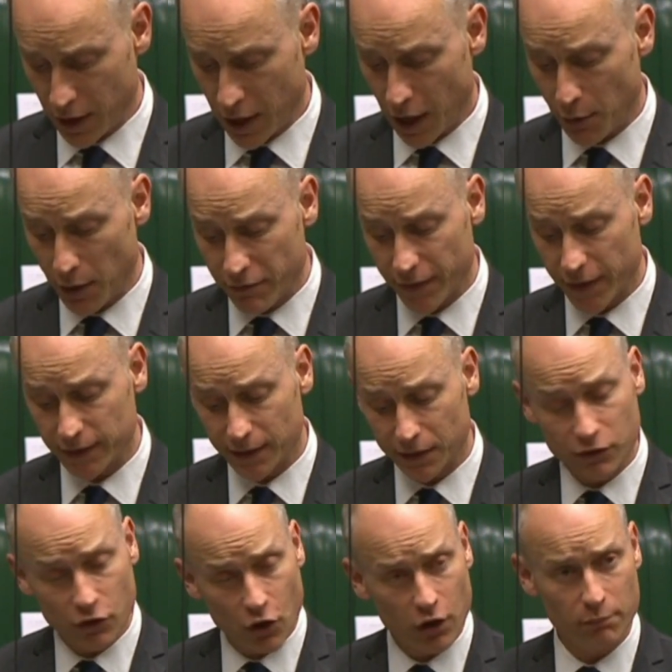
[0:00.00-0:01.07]
However, that
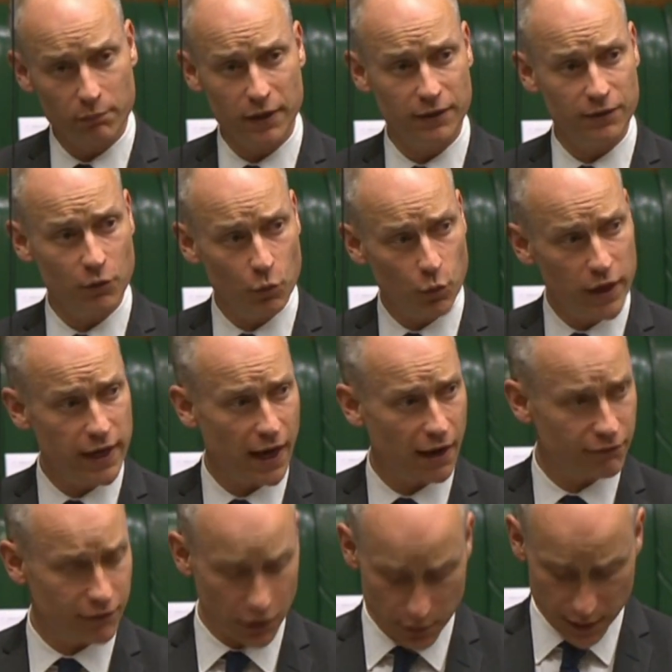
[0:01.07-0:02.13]
does not mean that we
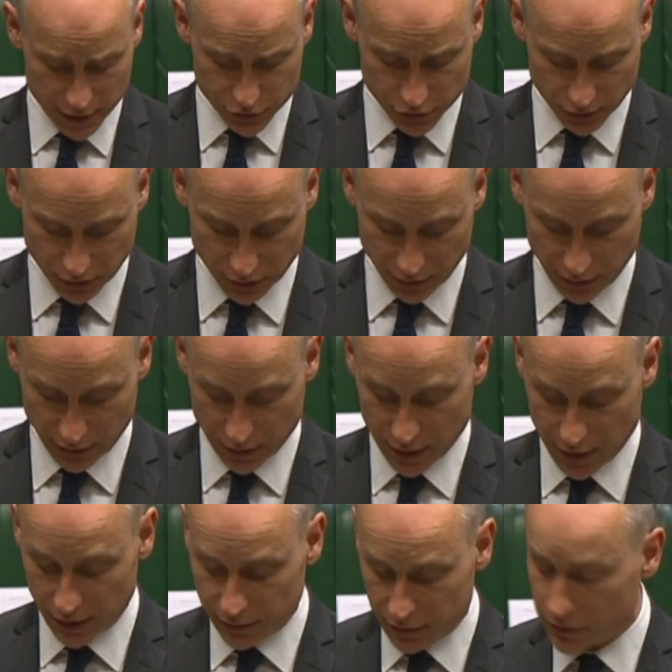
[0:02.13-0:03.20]
have no agency.
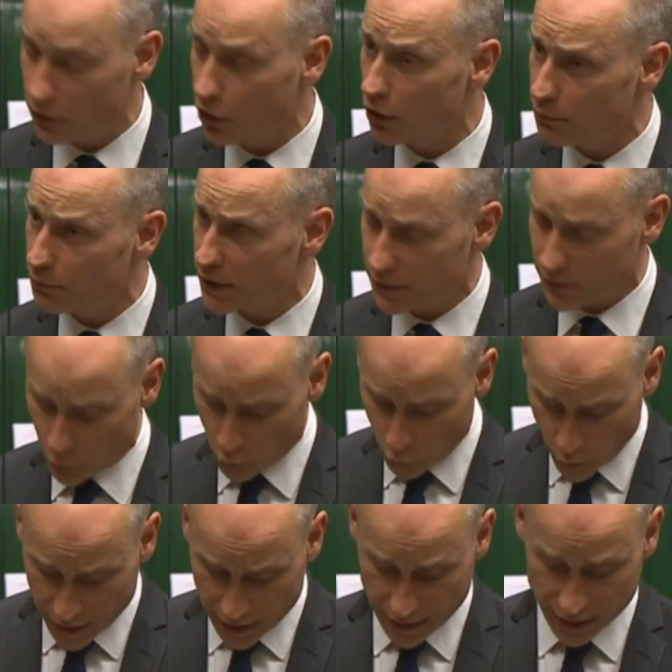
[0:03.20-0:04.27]
It does not mean that
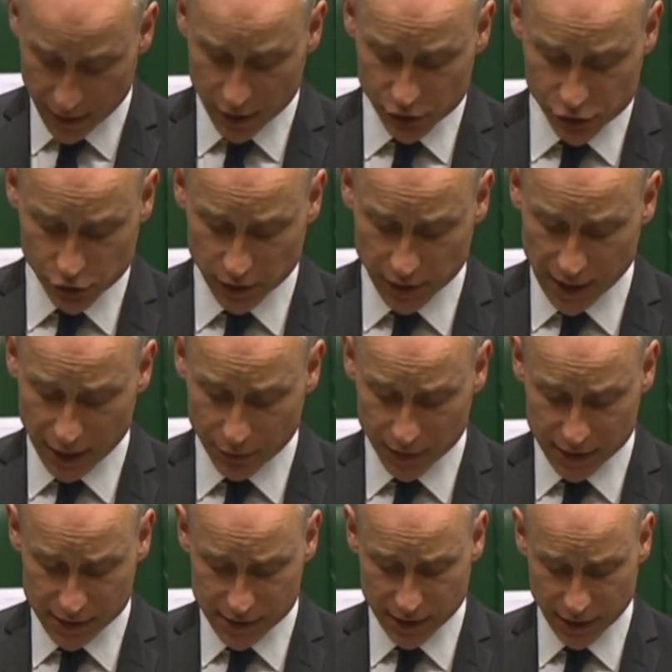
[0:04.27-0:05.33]
we should allow
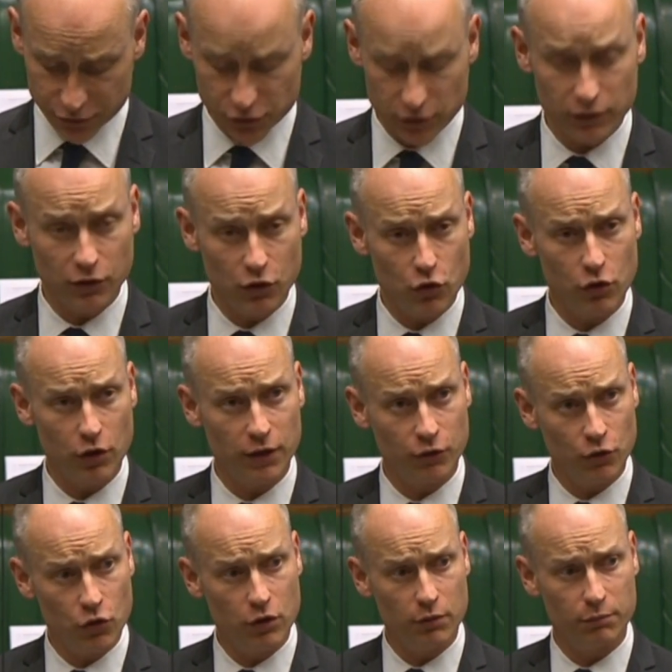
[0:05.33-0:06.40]
the international
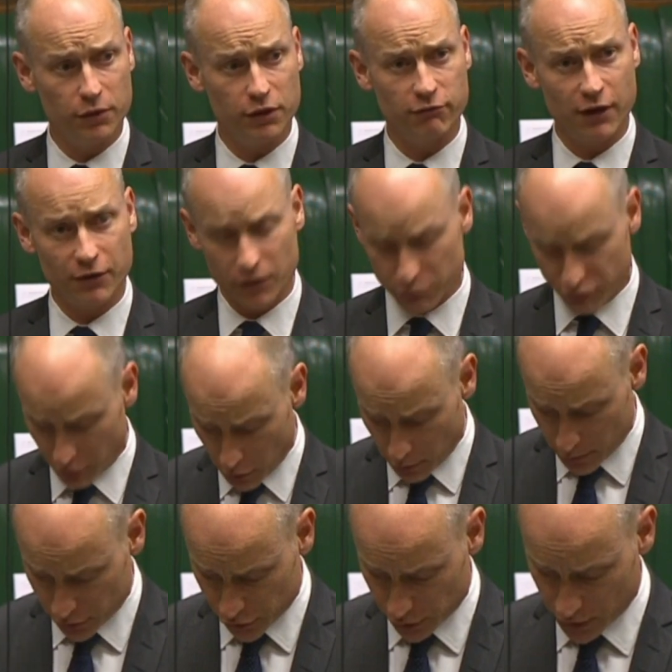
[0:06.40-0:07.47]
norms around the
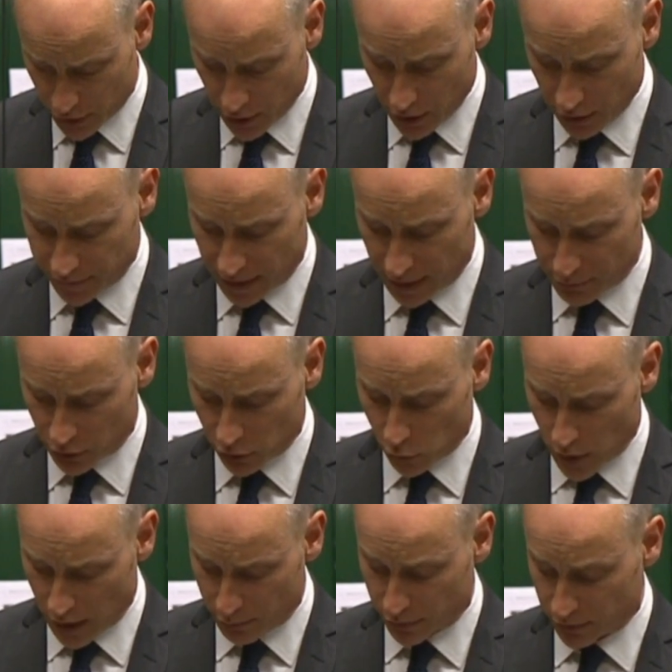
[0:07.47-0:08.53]
prohibition of chemical
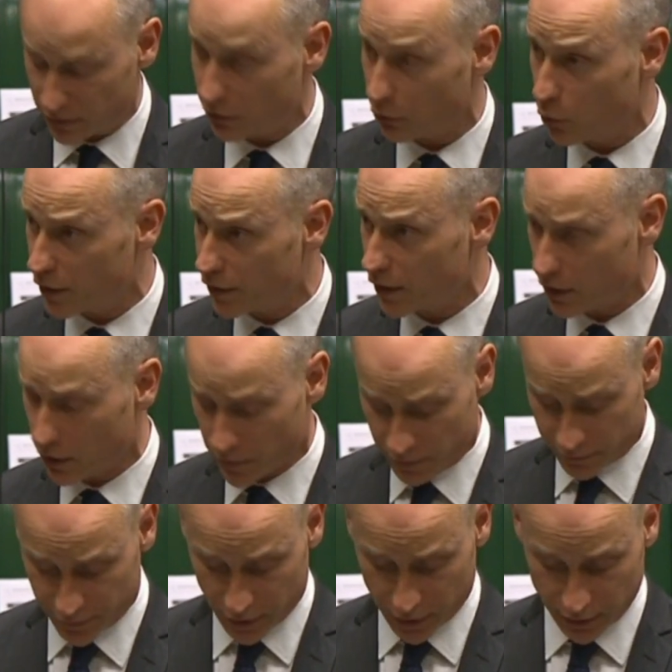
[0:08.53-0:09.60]
weapons to wither on
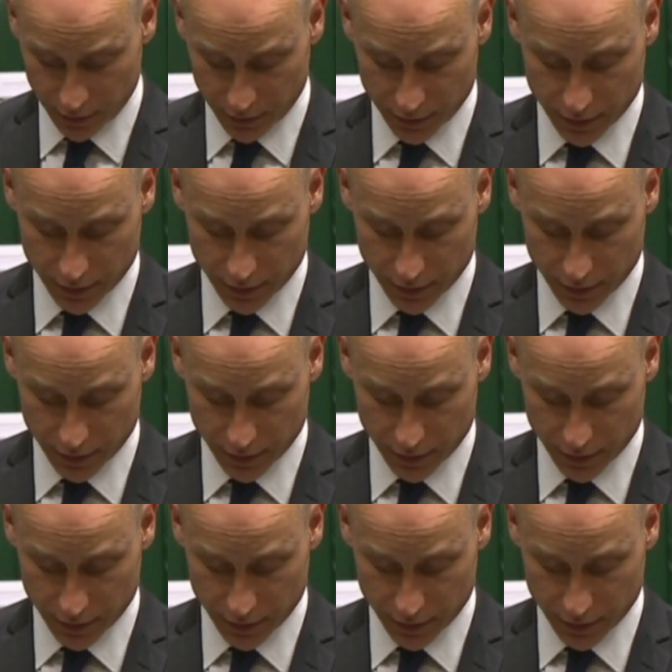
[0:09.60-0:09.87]
the vine.